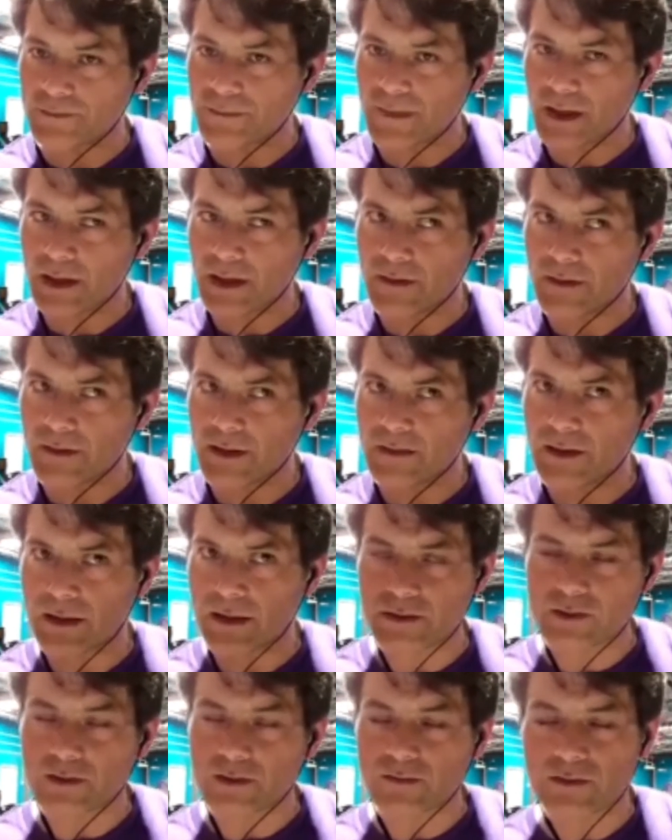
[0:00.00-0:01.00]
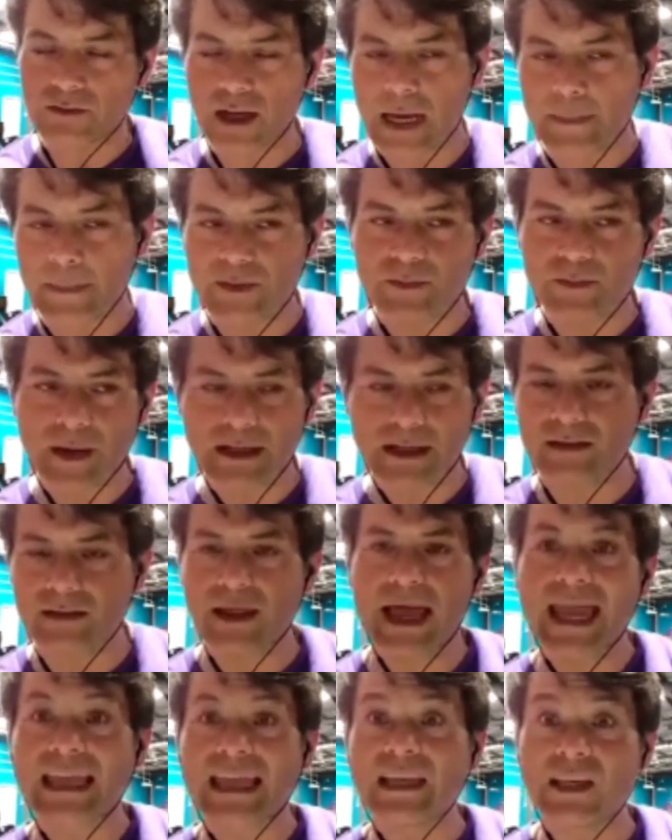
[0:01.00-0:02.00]
And I think that sort of harps back to the
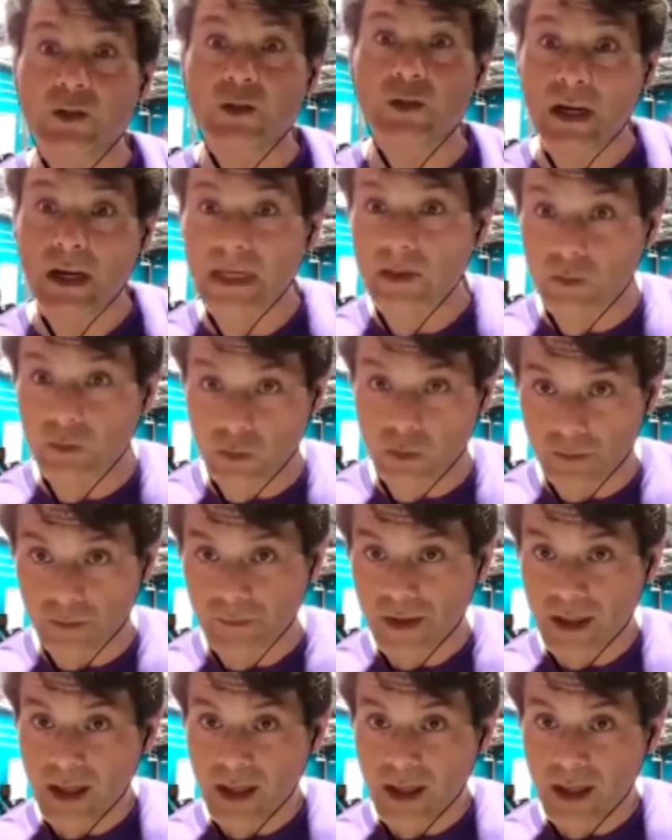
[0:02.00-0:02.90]
80-20 rule.